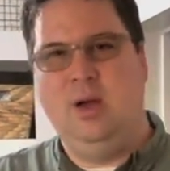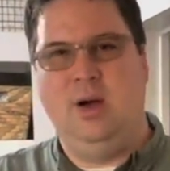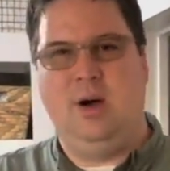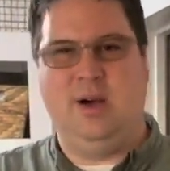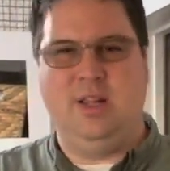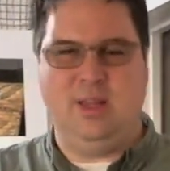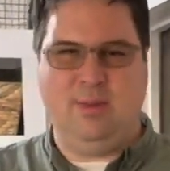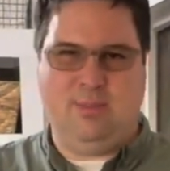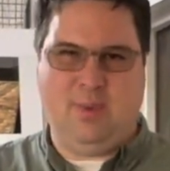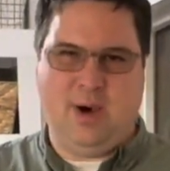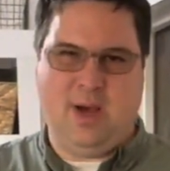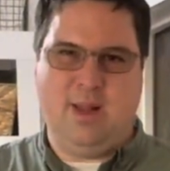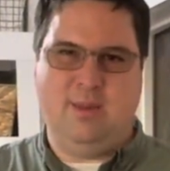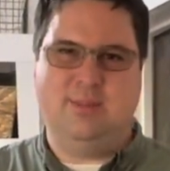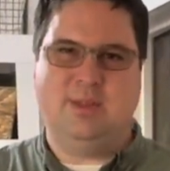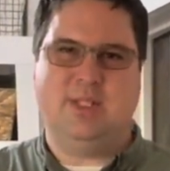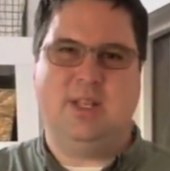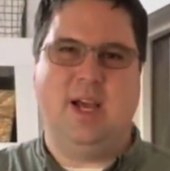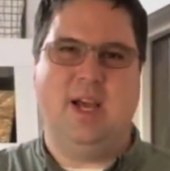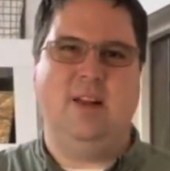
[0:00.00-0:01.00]
On the bottom
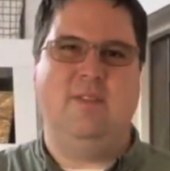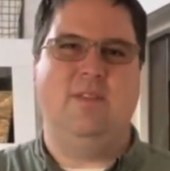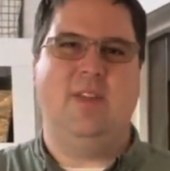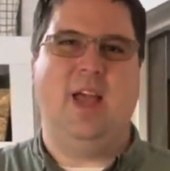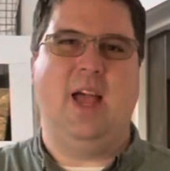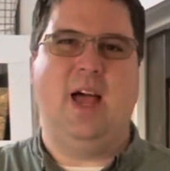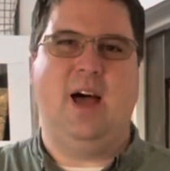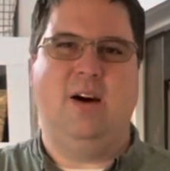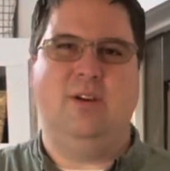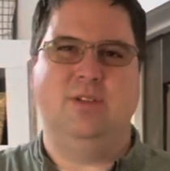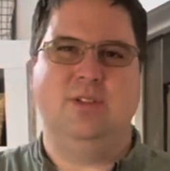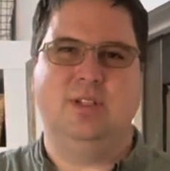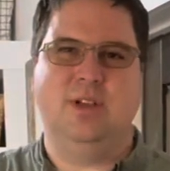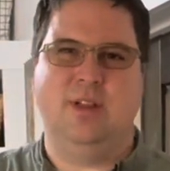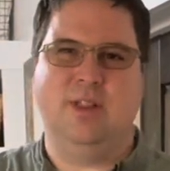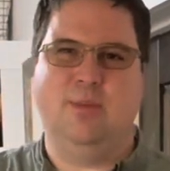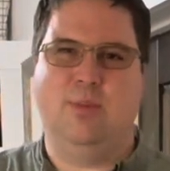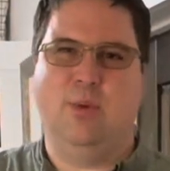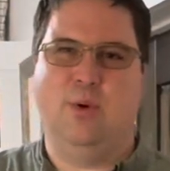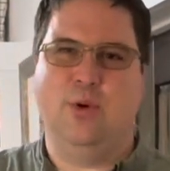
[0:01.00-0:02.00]
side of the house, on
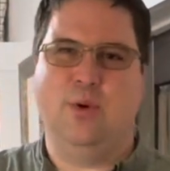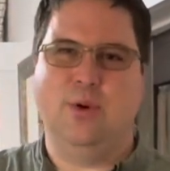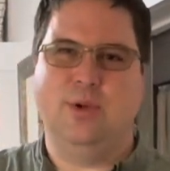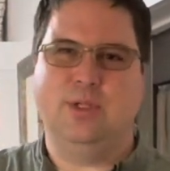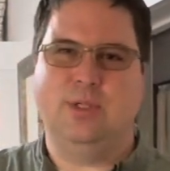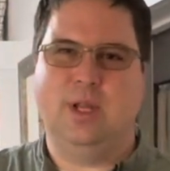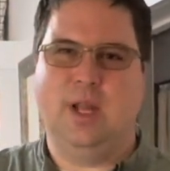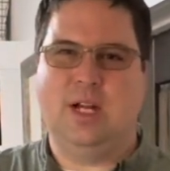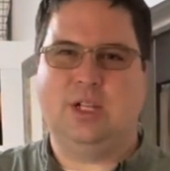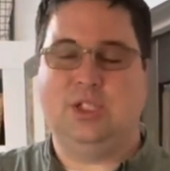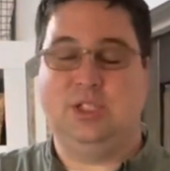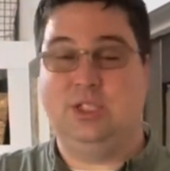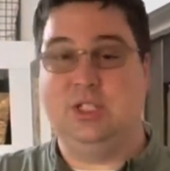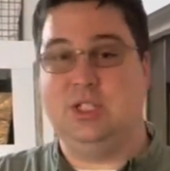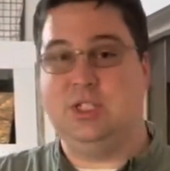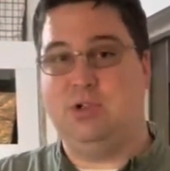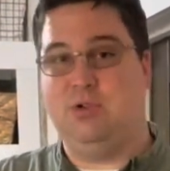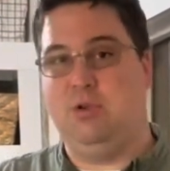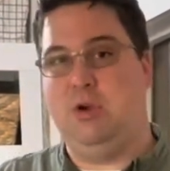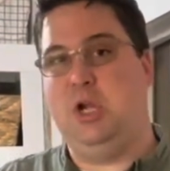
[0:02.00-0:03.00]
the boards, it actually
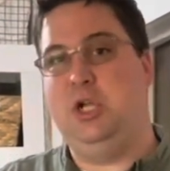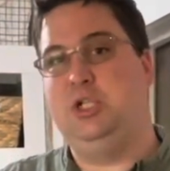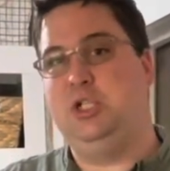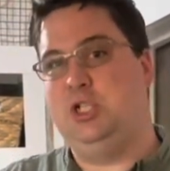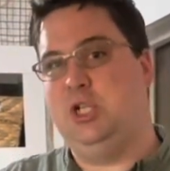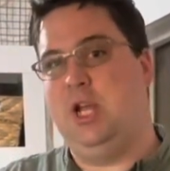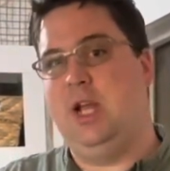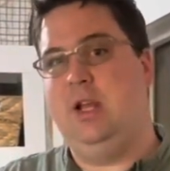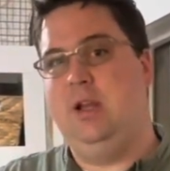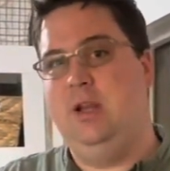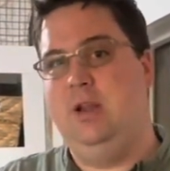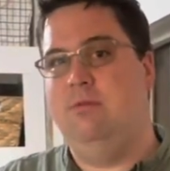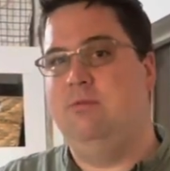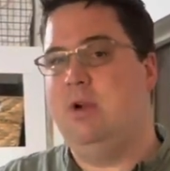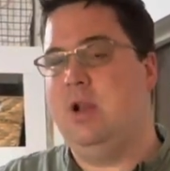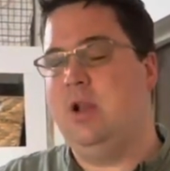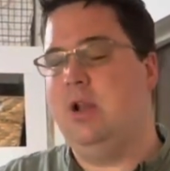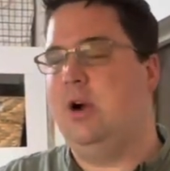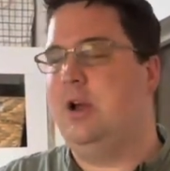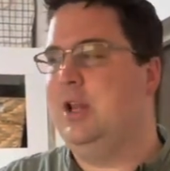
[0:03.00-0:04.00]
says crane shed
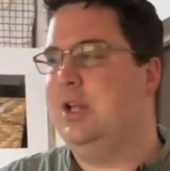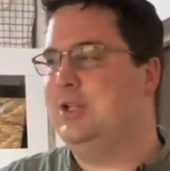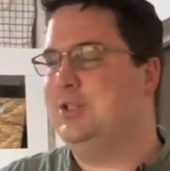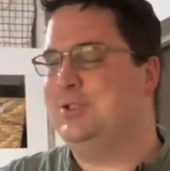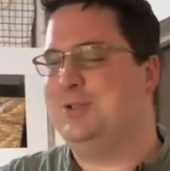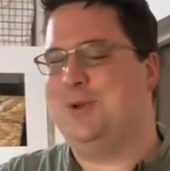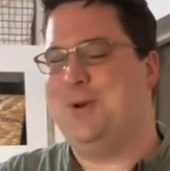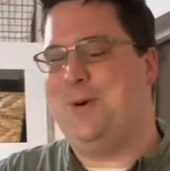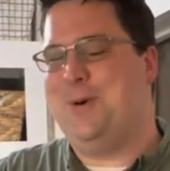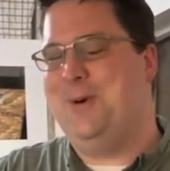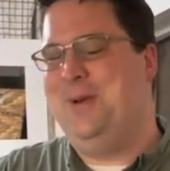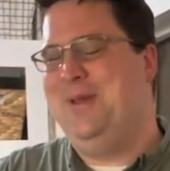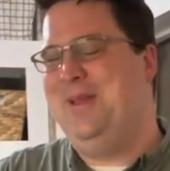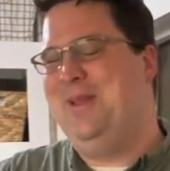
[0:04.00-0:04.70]
written on it, so